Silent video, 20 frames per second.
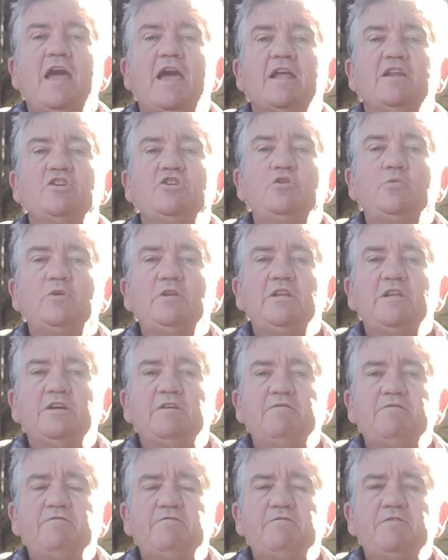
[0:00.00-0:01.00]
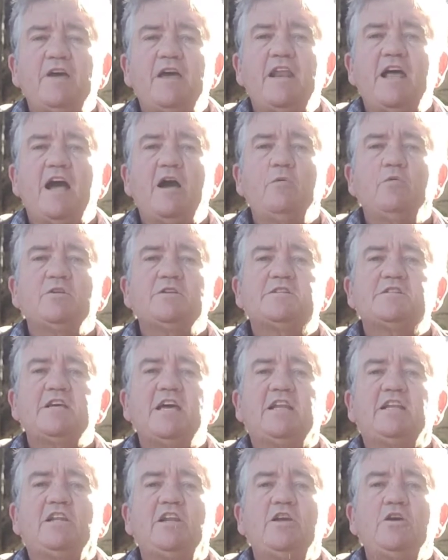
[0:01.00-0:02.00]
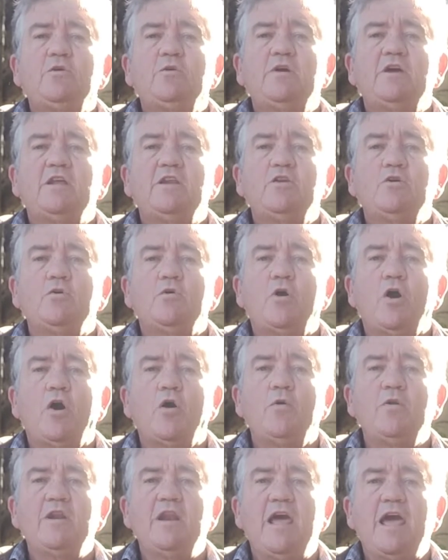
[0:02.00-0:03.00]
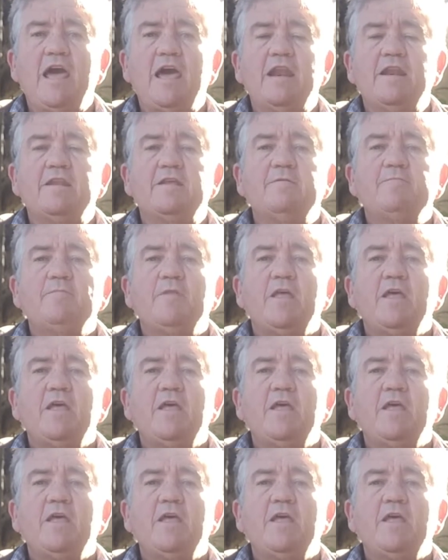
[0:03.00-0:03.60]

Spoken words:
and you will live, and I will settle you in your own land.